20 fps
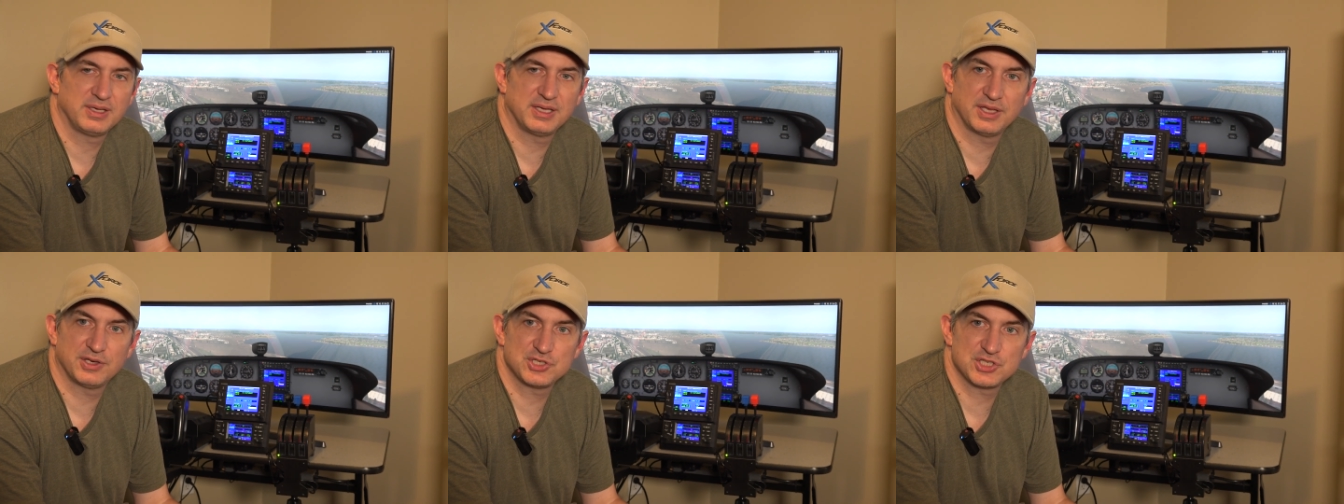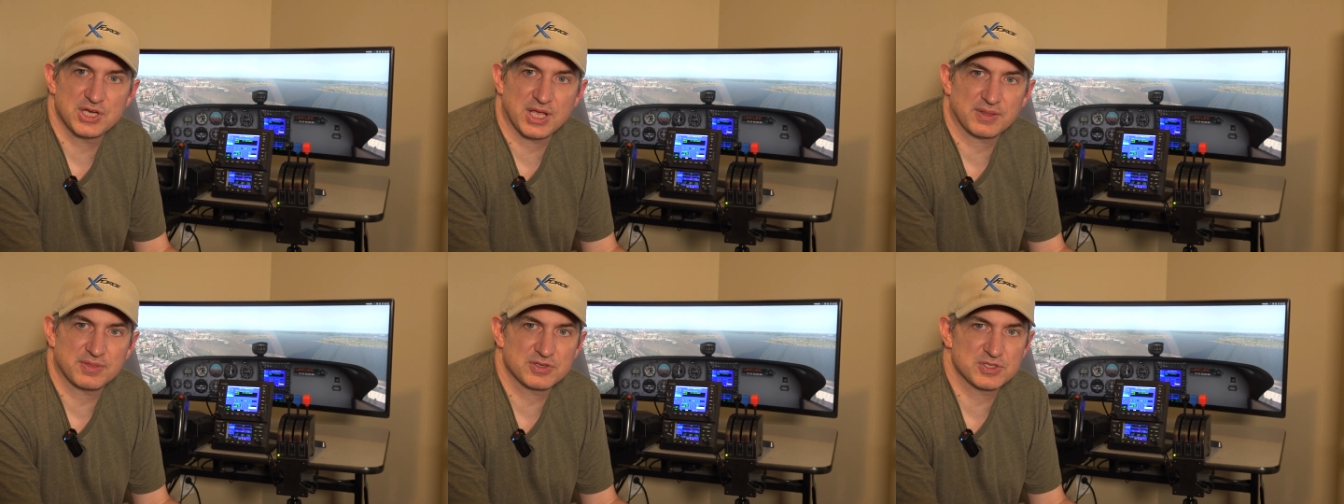Again,
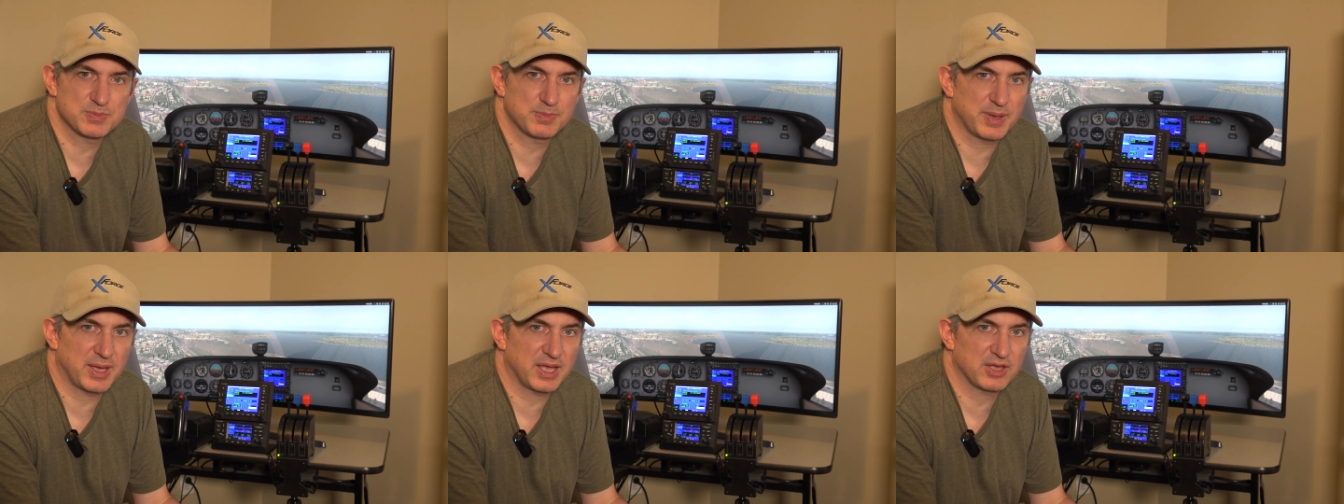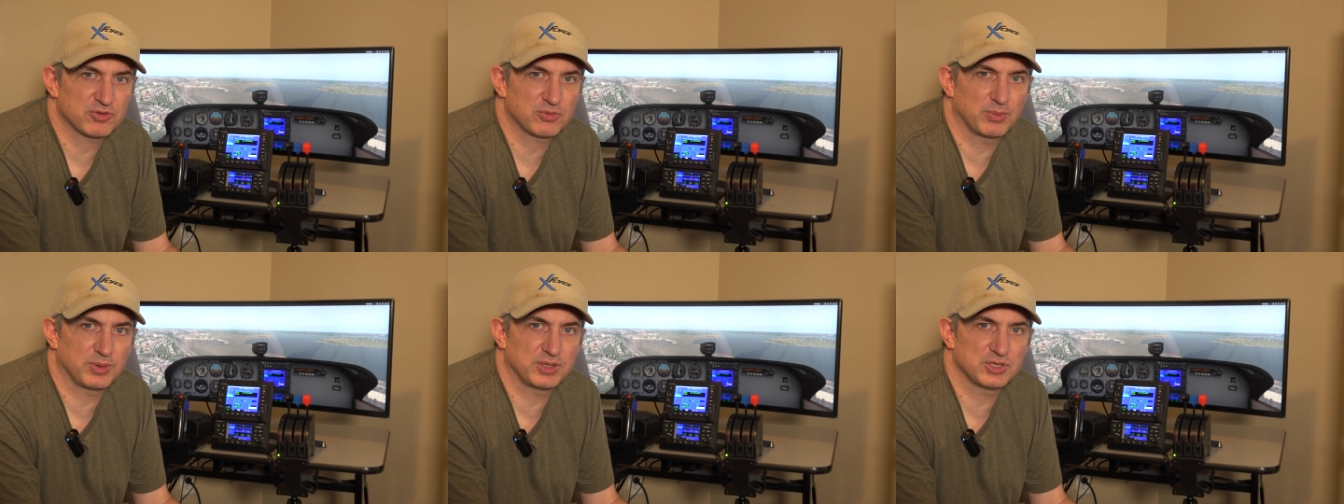check the
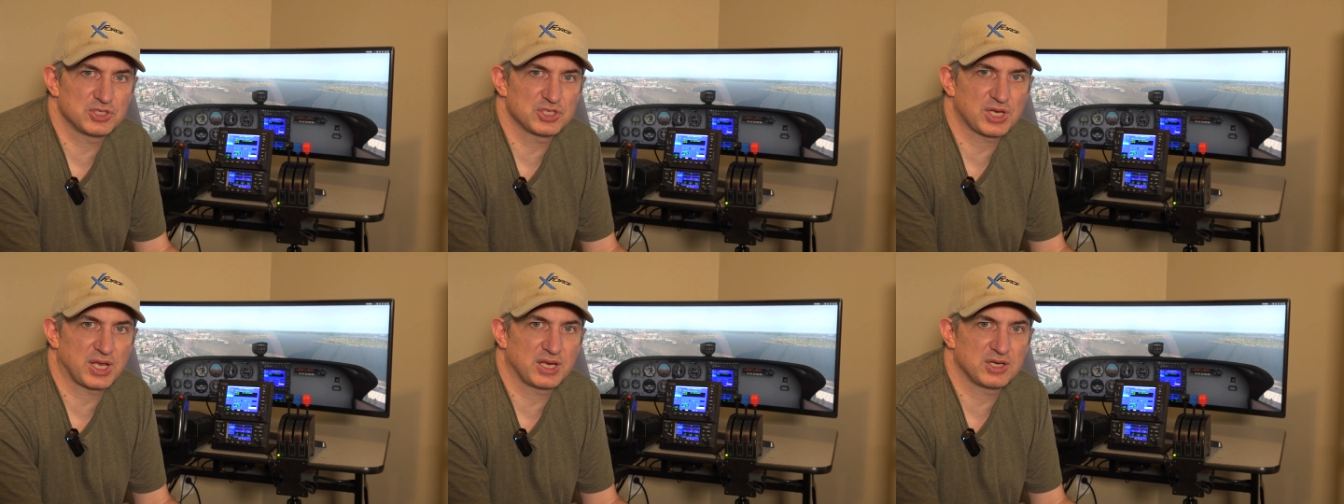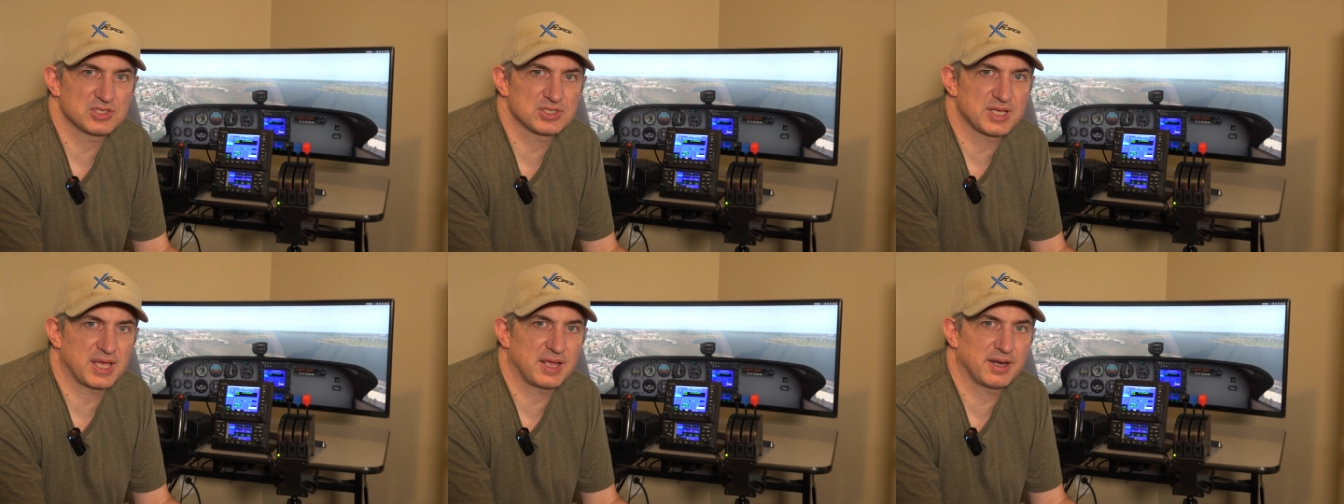specs, we could
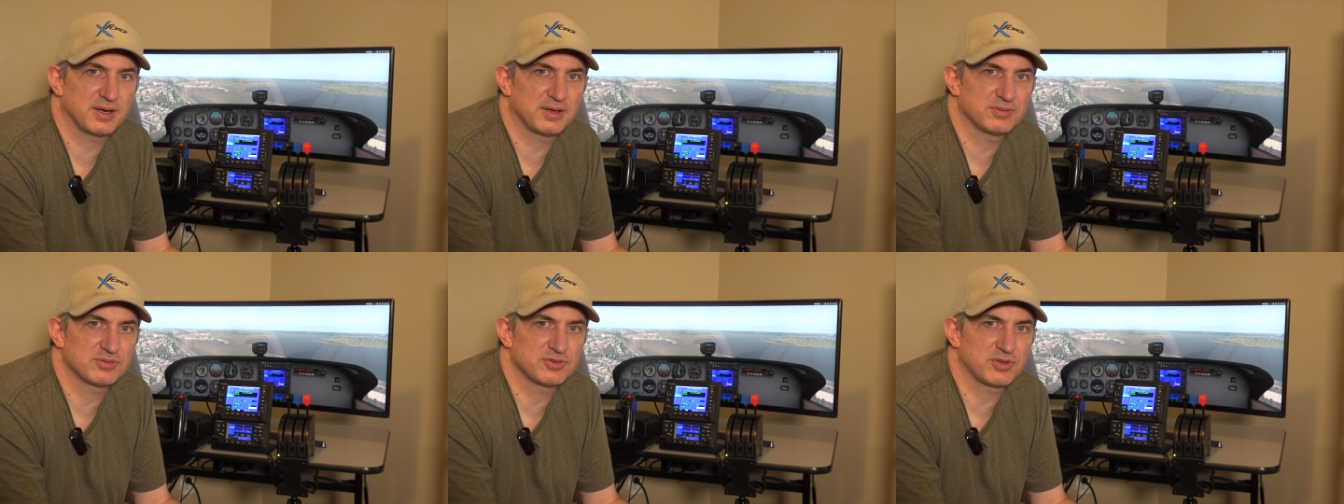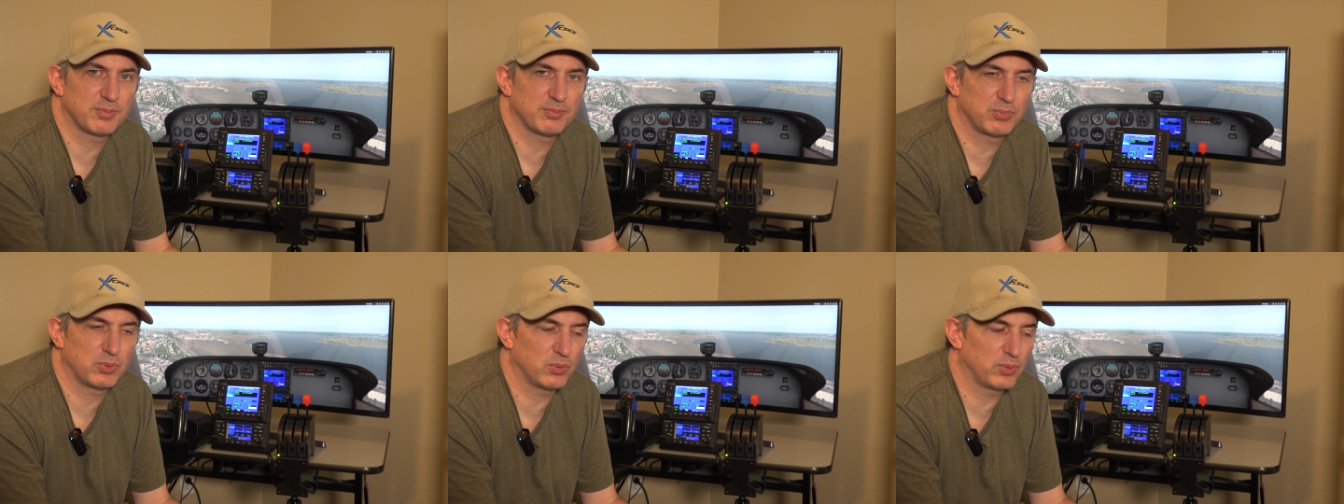change that at
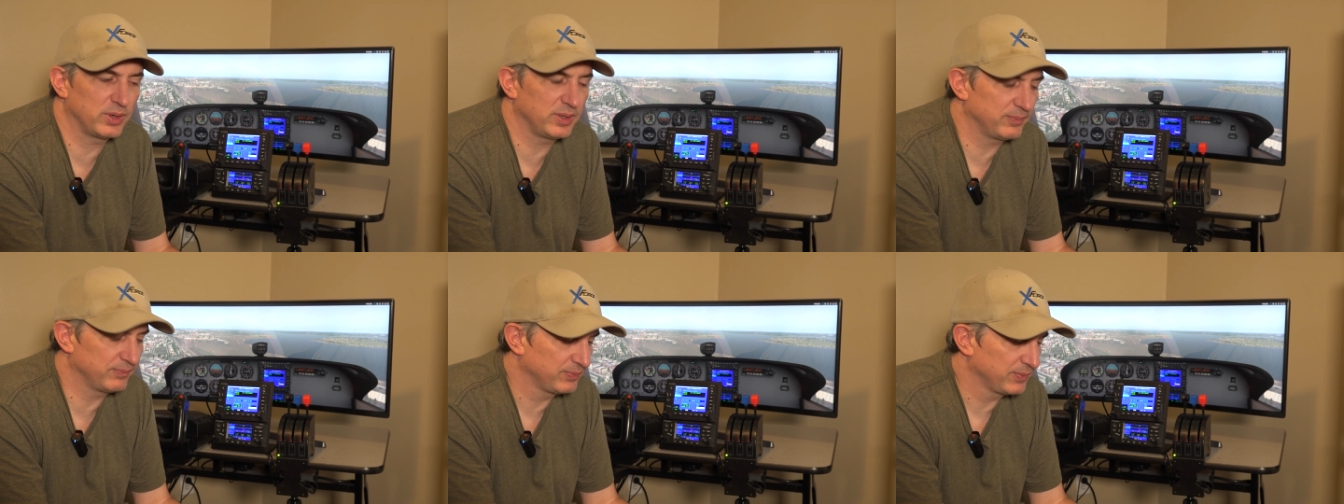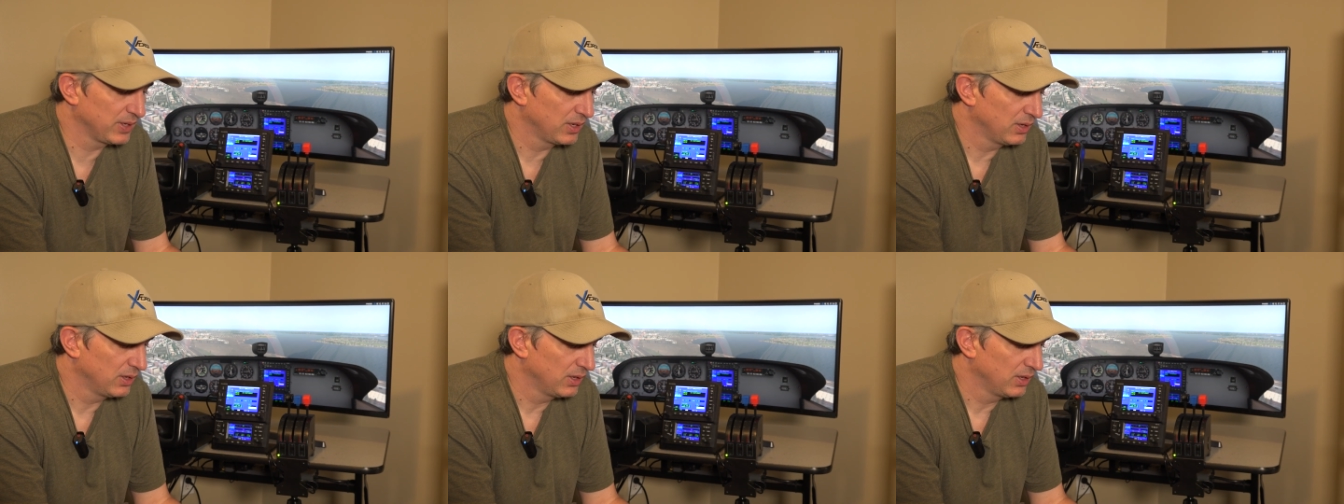some point.